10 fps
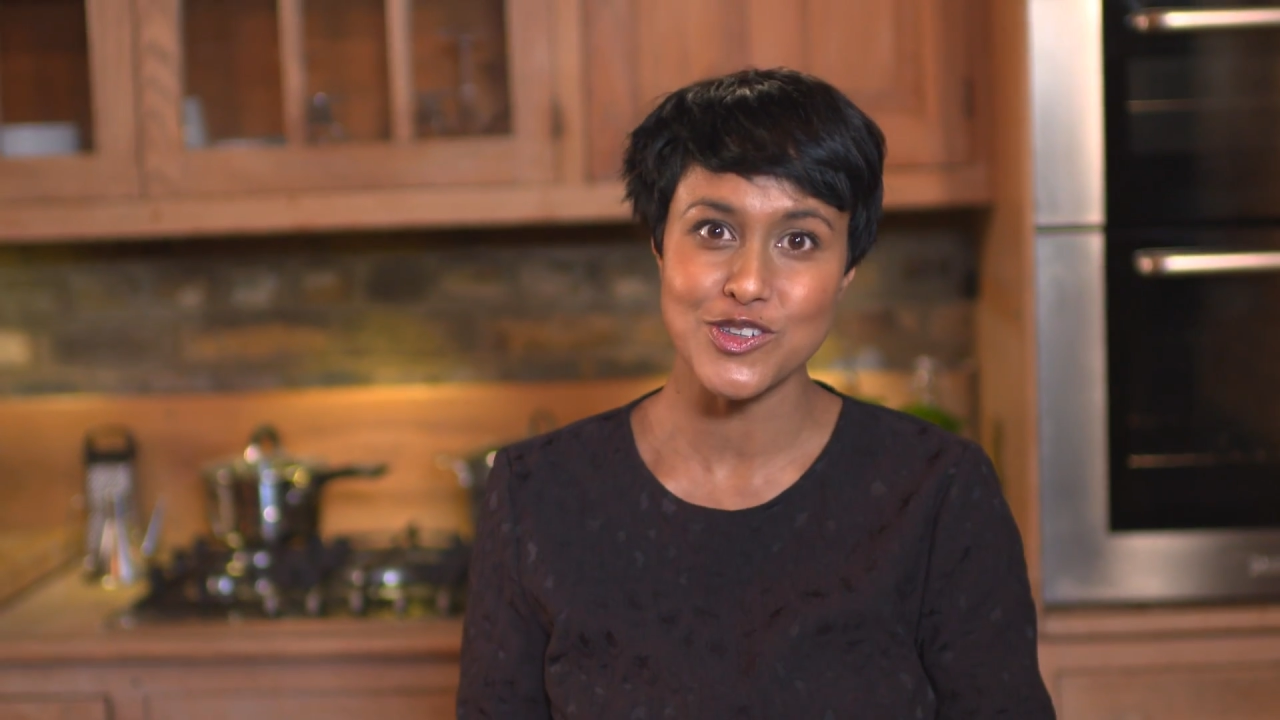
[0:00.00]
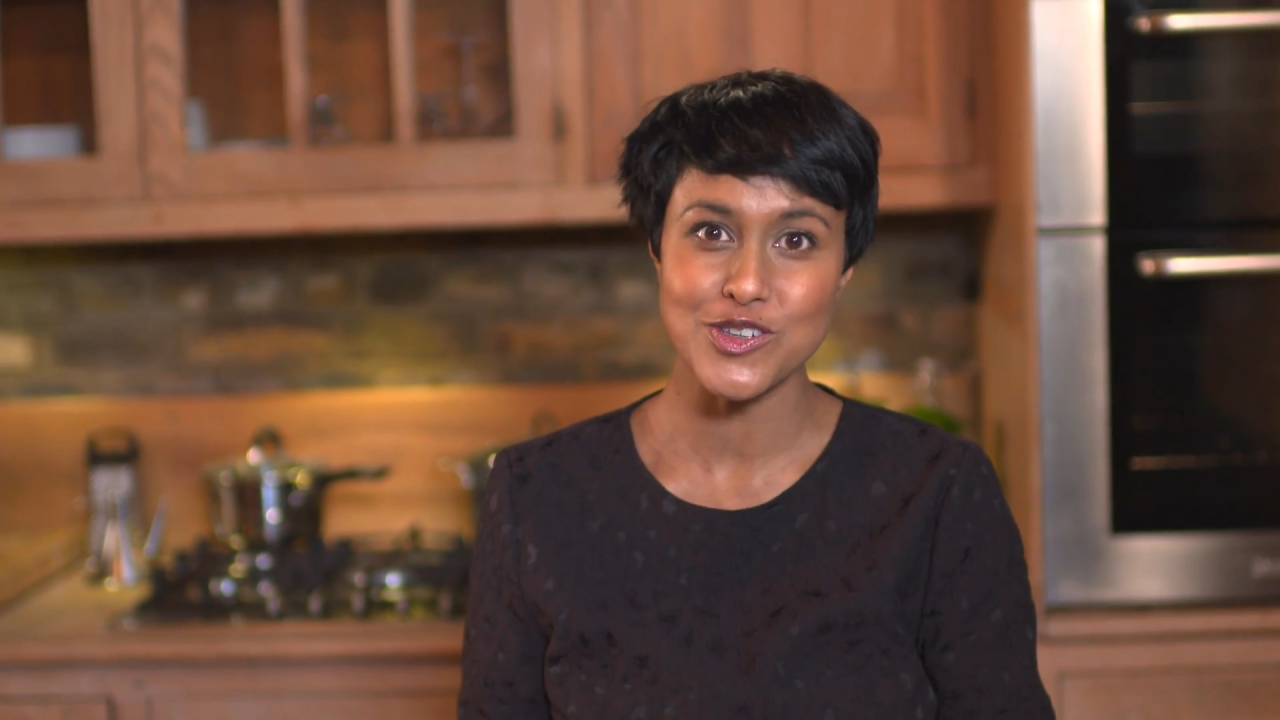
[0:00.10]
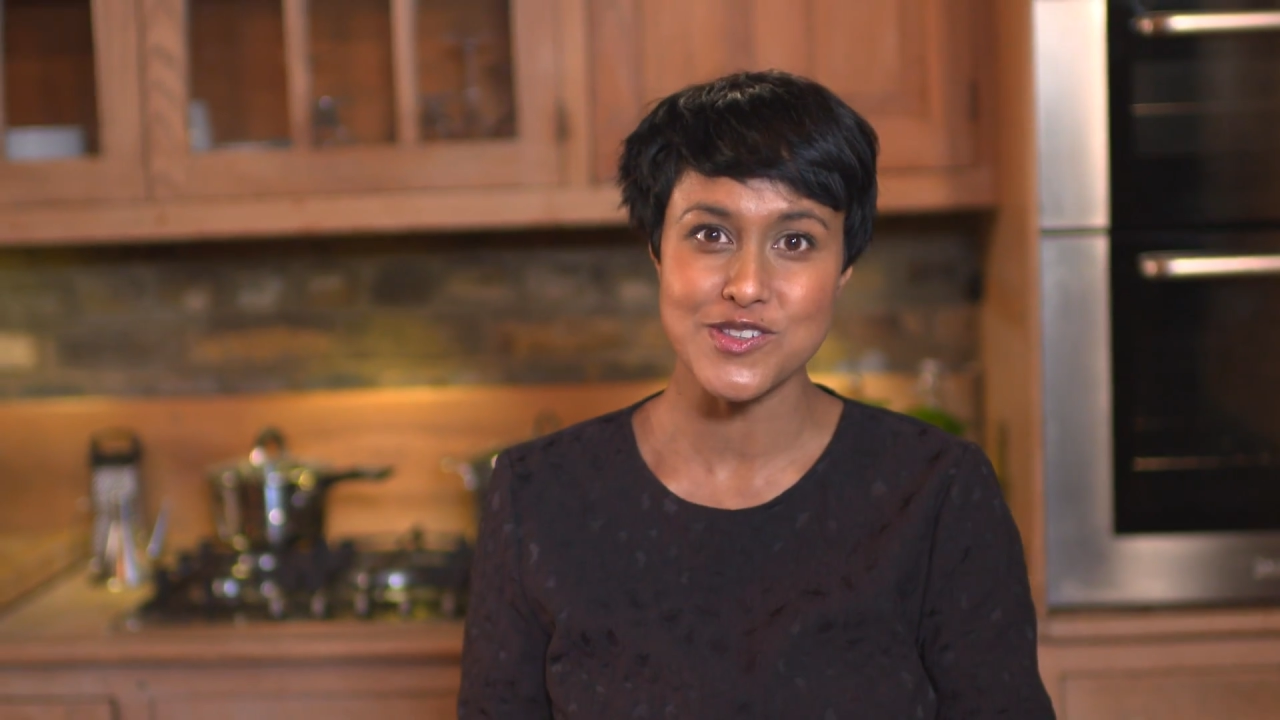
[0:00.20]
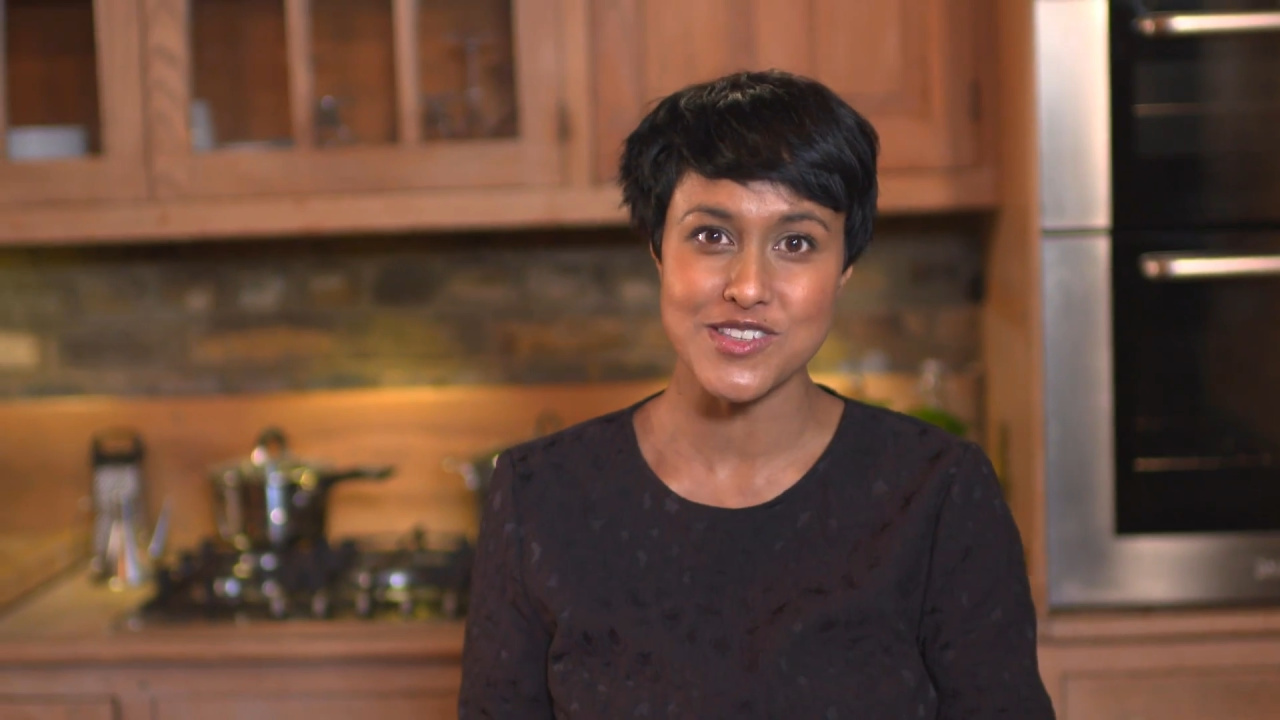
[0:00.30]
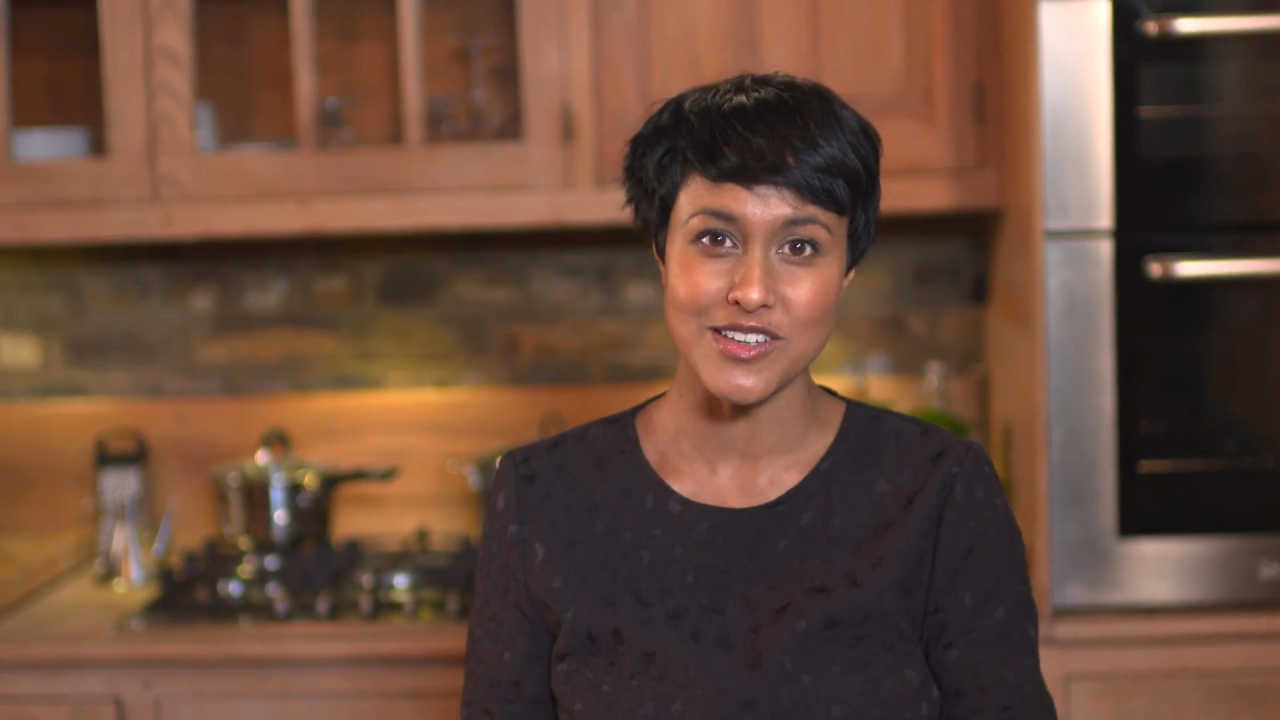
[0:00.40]

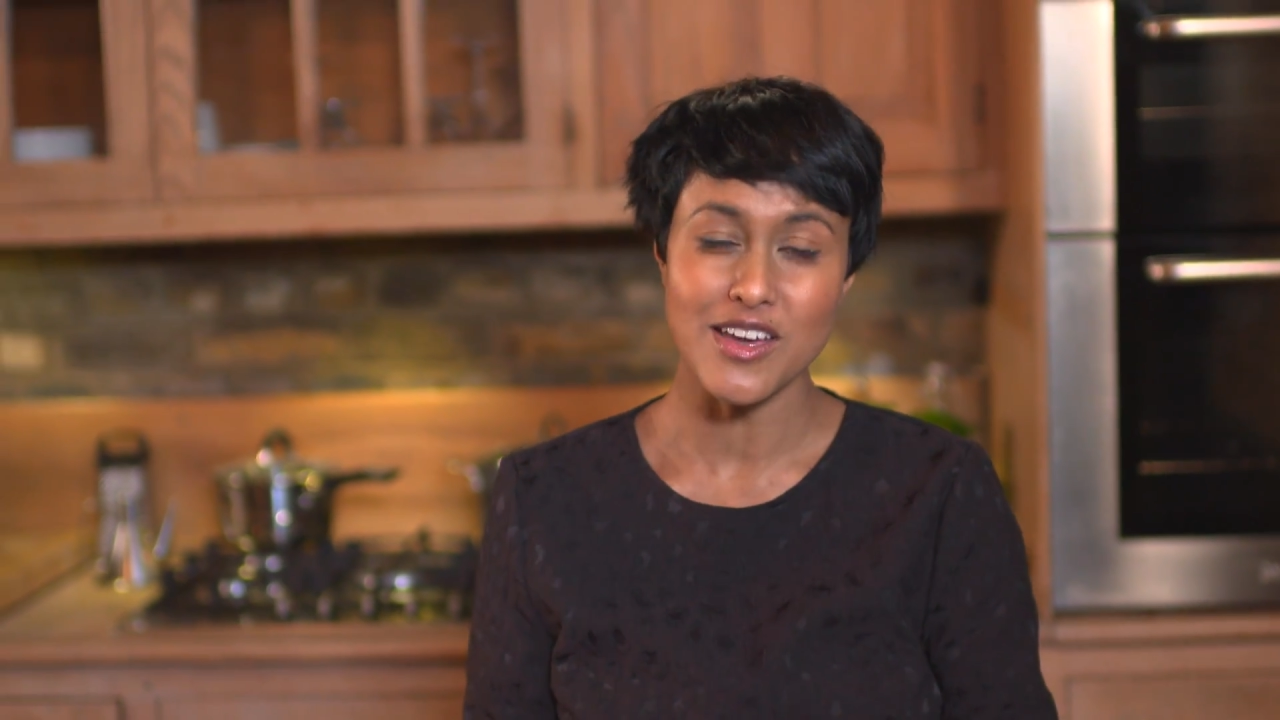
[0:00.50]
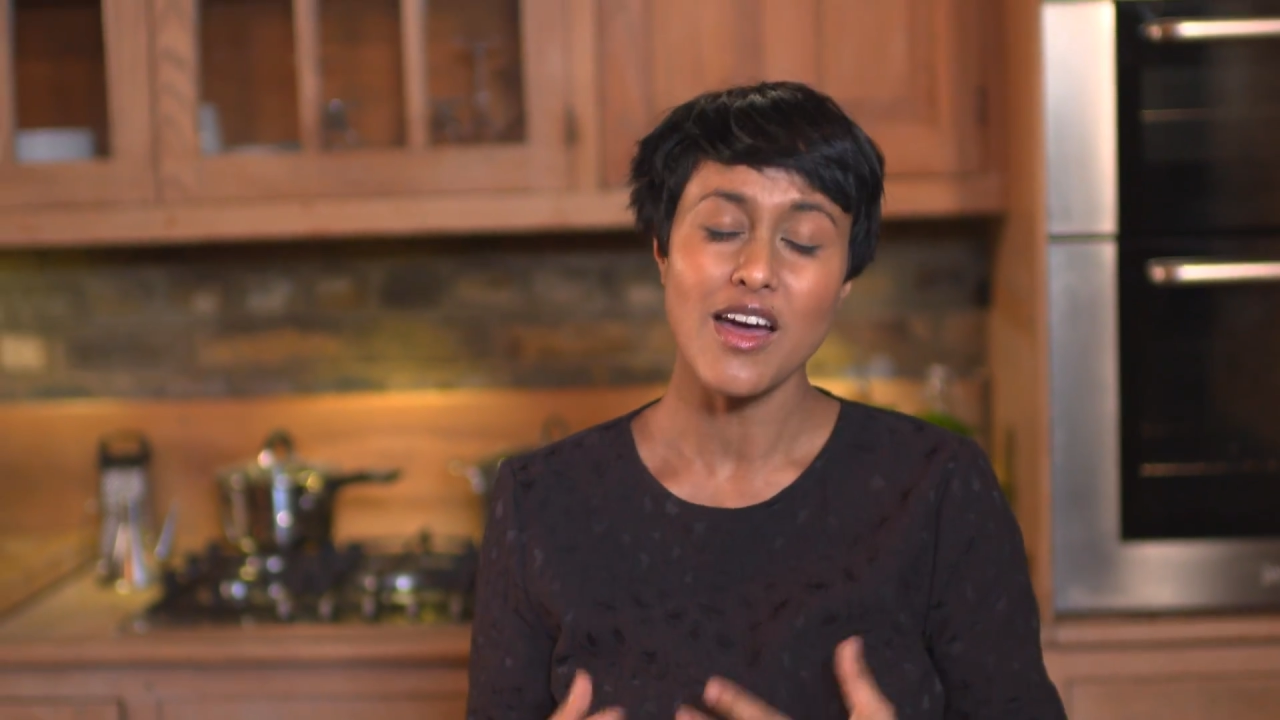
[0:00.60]
use it,